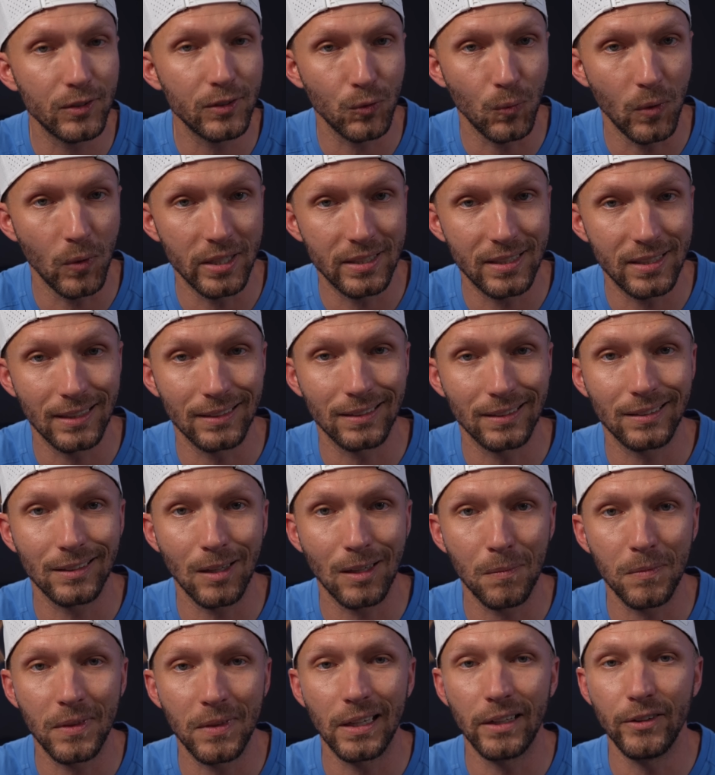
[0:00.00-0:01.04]
switch is
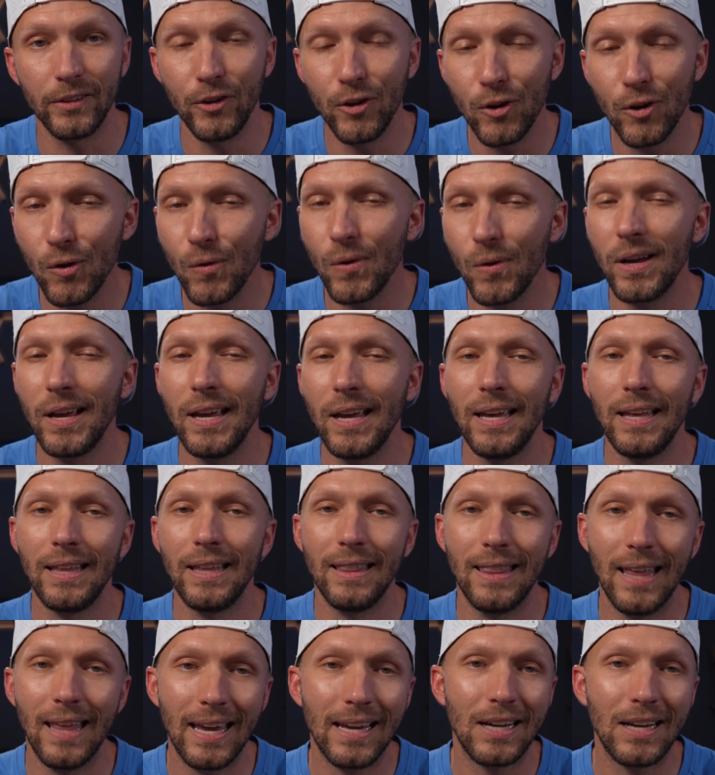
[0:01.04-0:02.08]
something new
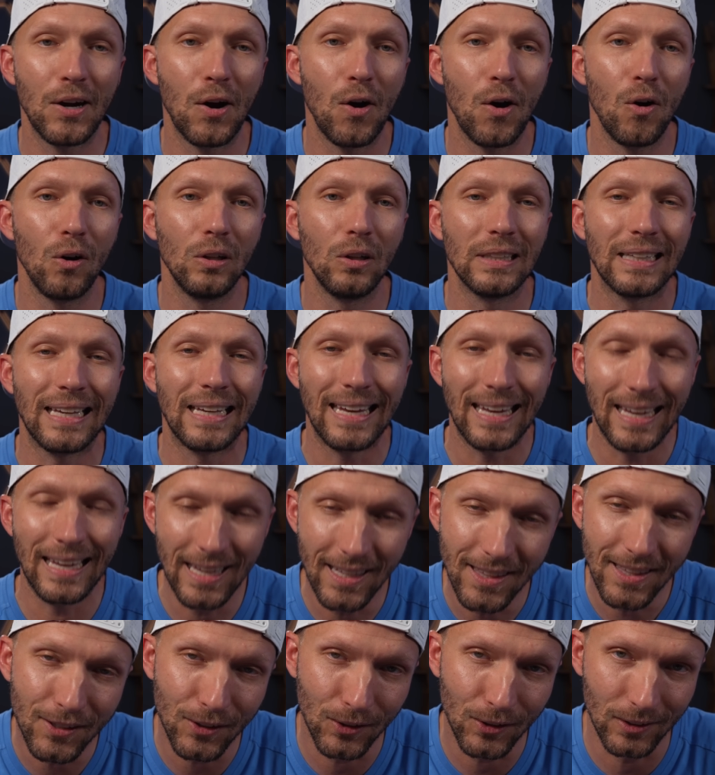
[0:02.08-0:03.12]
they call
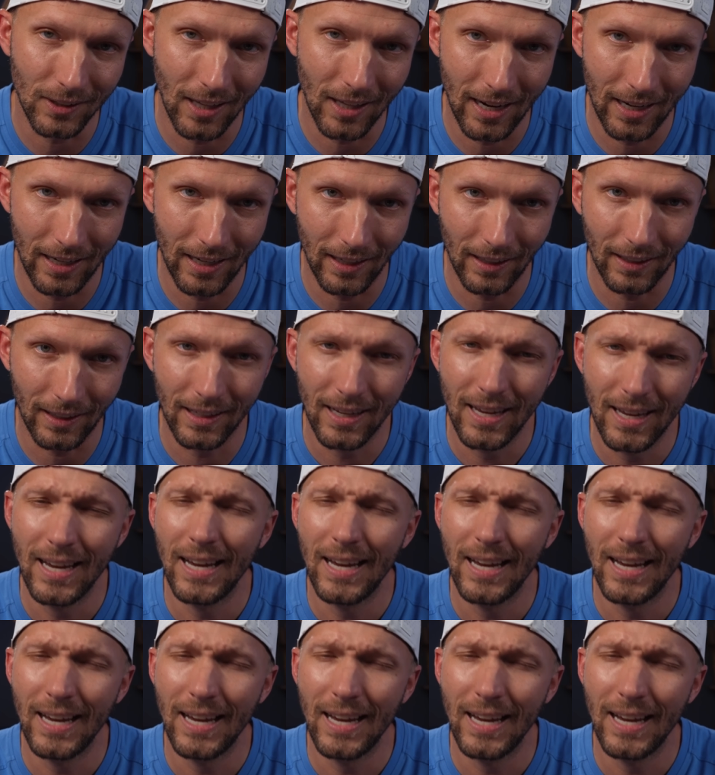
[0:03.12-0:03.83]
Etherlighting.